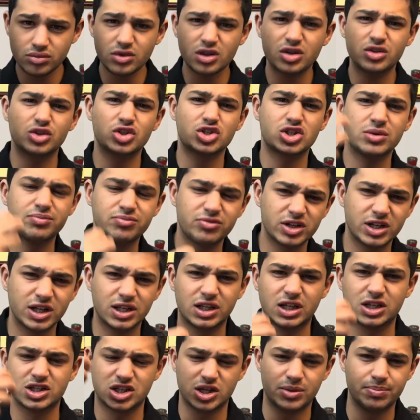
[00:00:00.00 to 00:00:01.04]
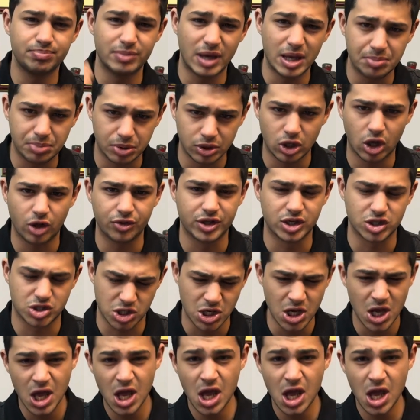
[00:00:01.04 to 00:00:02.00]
There's some vanilla, some maple on this.